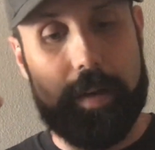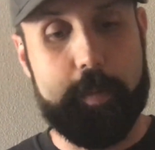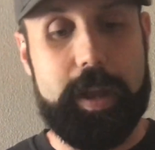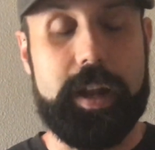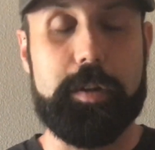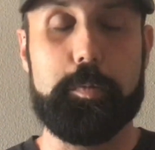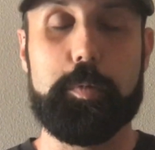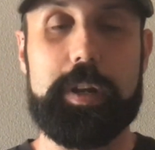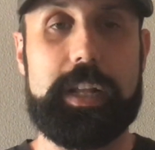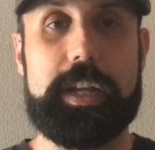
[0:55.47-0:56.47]
We got in
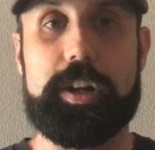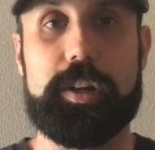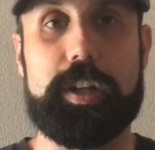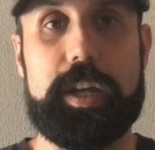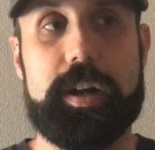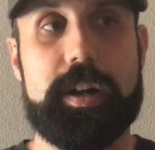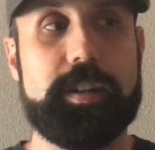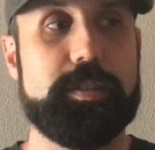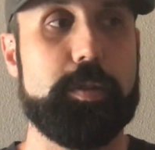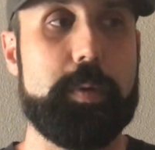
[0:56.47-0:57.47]
really early on,
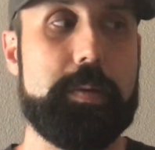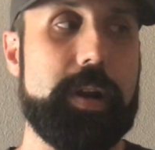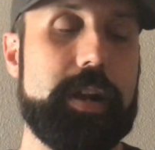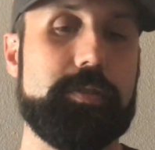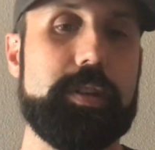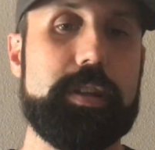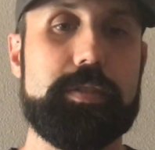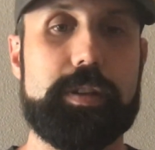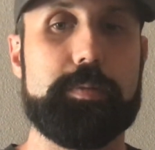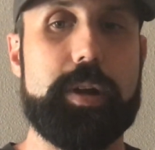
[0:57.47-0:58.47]
so we were actually
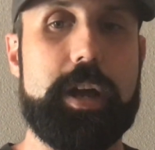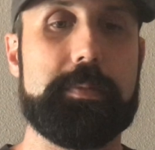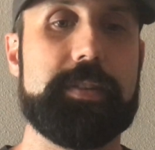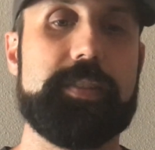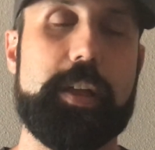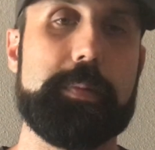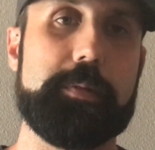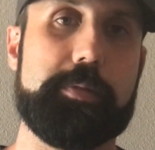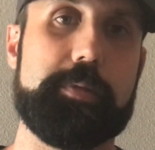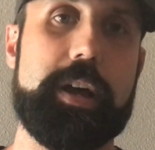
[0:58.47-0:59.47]
using Realm and developing
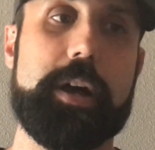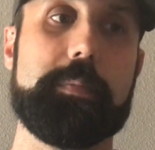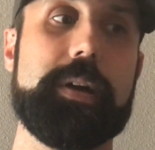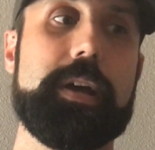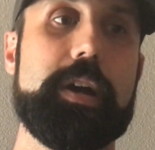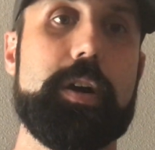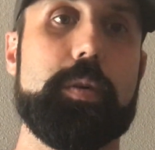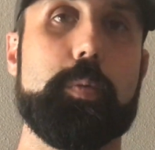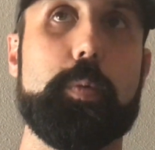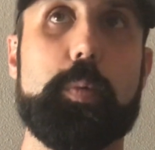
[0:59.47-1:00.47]
with Realm
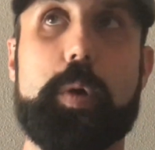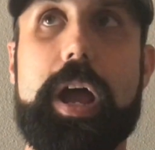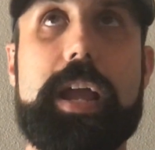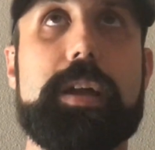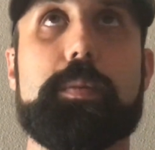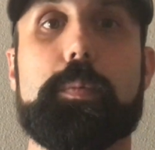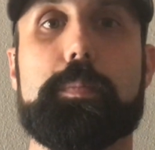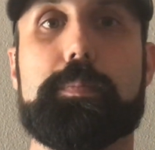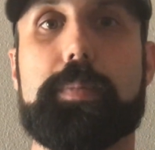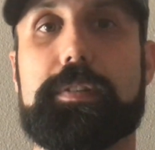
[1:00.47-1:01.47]

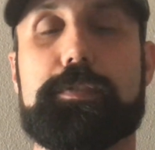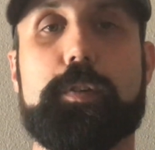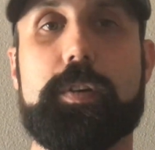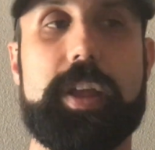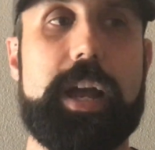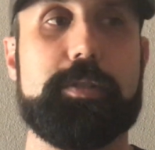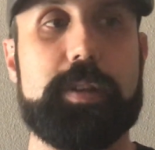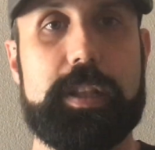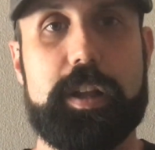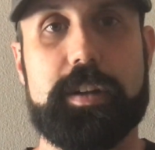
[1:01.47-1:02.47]
right before they
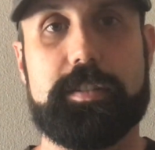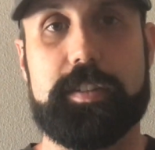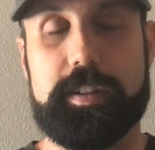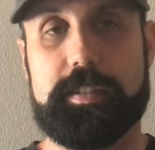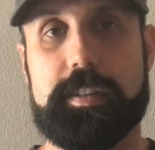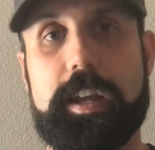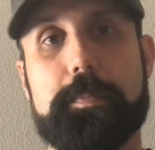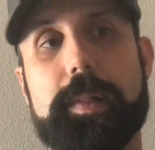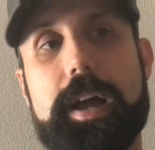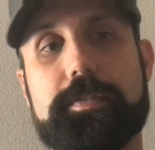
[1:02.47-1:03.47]
actually launched their sync
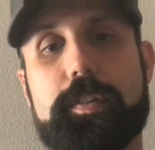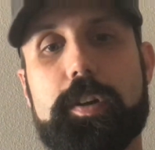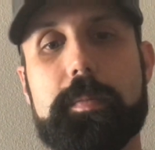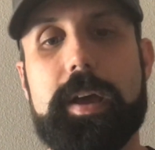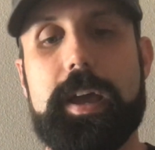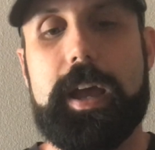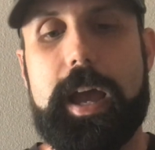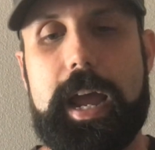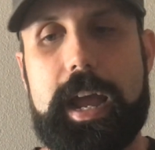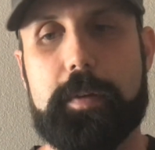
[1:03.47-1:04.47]
platform,
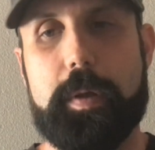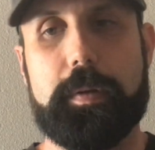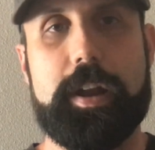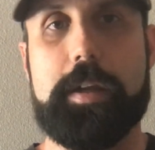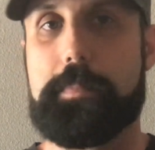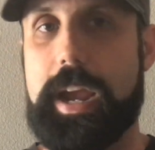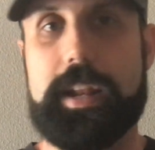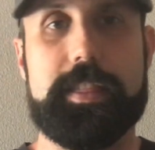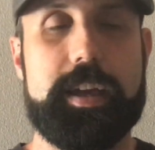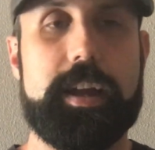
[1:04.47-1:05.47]
and we were in a
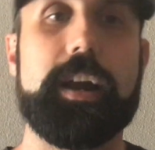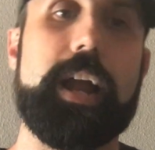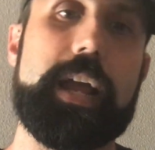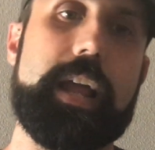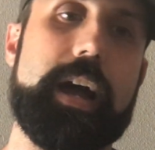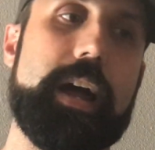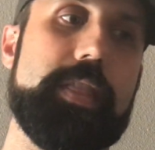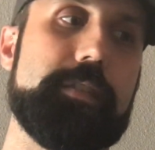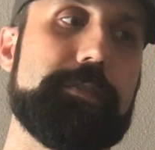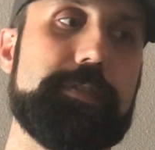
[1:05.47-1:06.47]
beta there and got
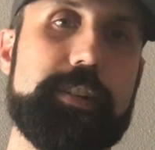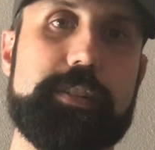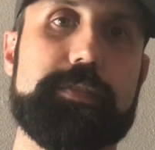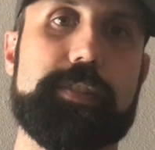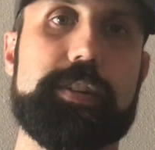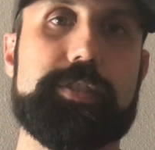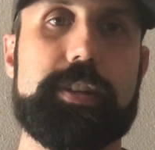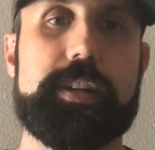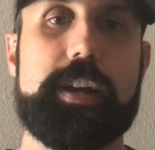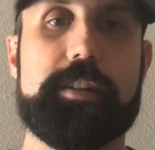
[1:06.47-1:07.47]
the first
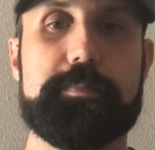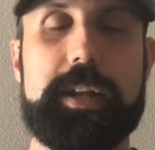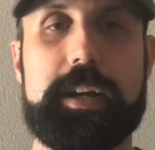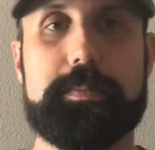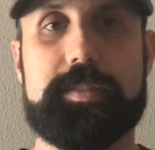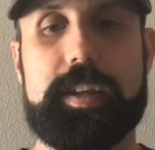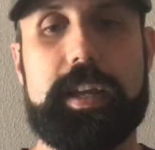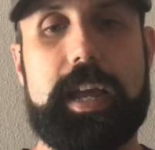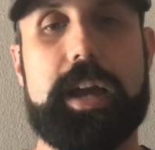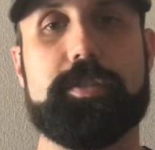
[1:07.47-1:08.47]
version of MinHub
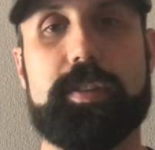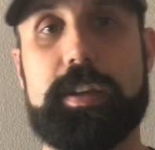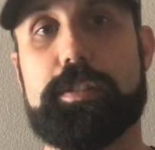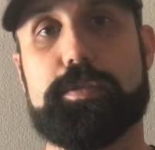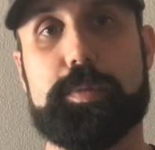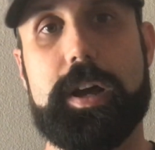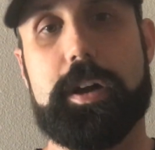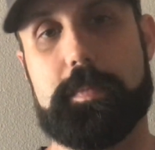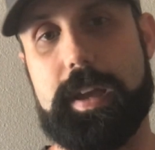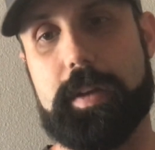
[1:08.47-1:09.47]
Sync actually used
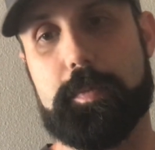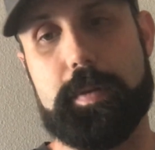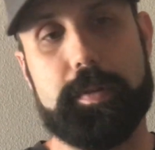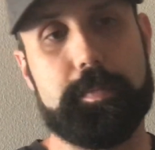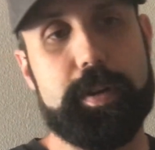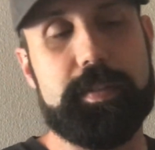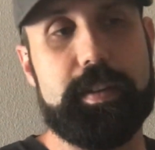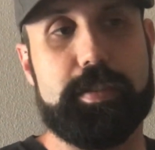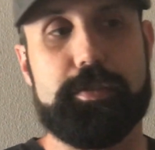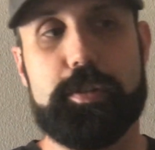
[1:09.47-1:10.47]
Realm, and we were
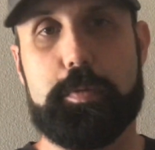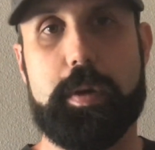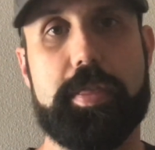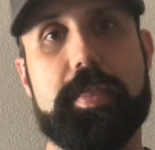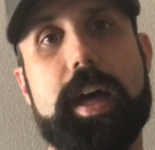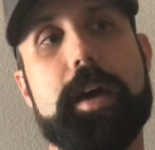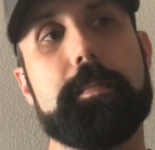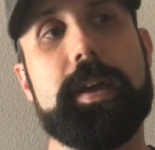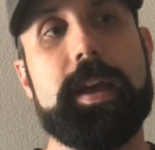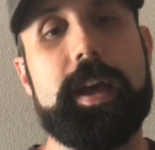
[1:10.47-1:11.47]
moving through with
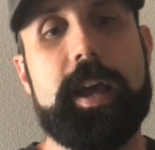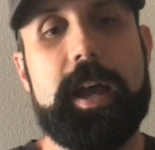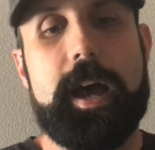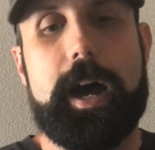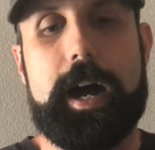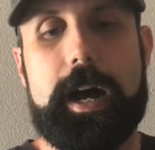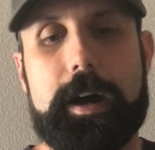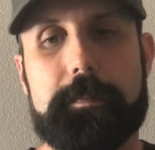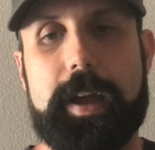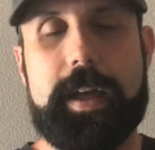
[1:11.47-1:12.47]
them.
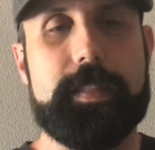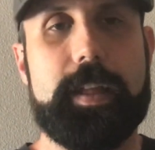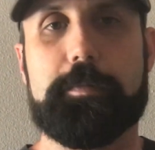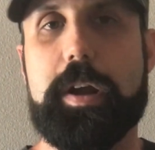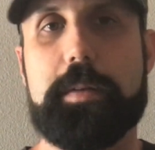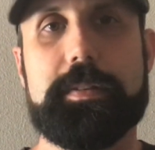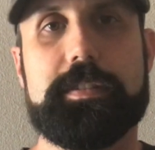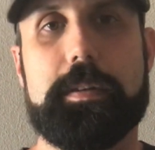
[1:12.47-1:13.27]
And Realm is